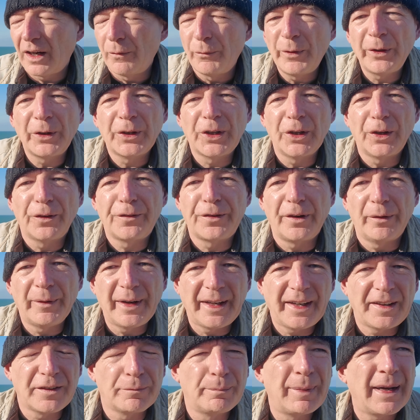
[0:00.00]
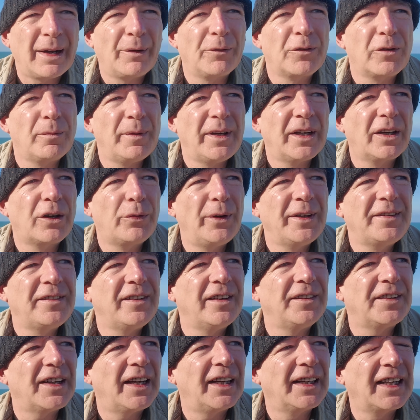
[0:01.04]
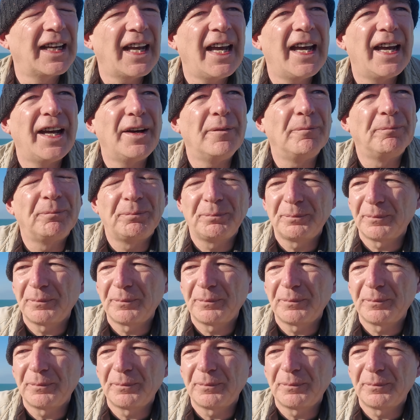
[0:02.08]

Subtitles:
and we'll go through it, and he's bound to be acquitted again.